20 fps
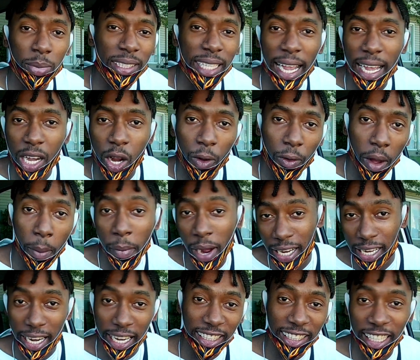style over
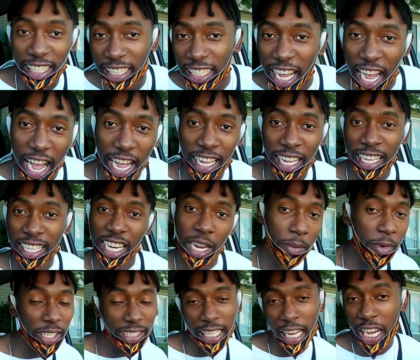man and thing dog,
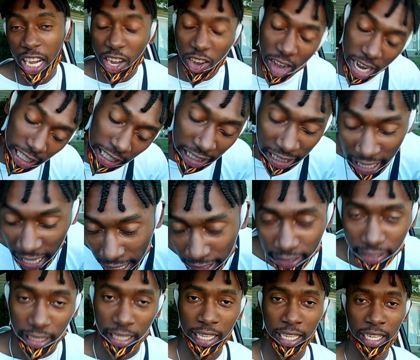them are style already
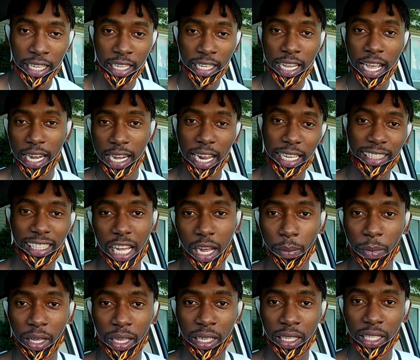yet. You
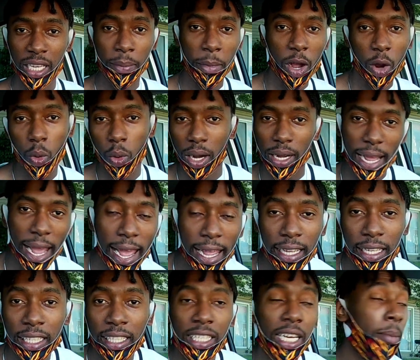understand me? Them are going,
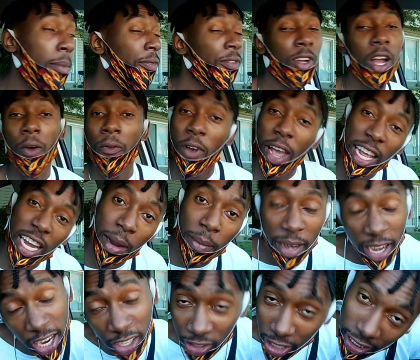hey, let me figure find them
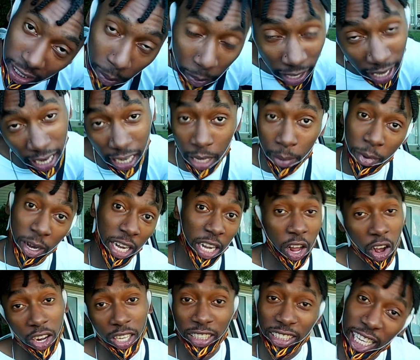hairdresser because them here
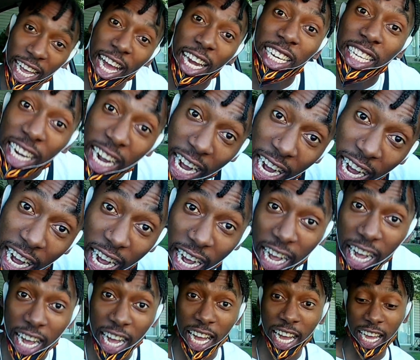downtown.
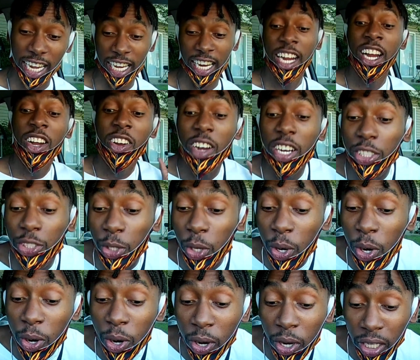God, run
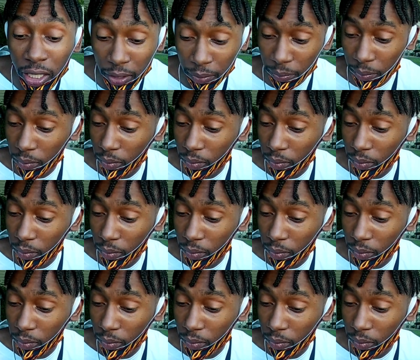tune.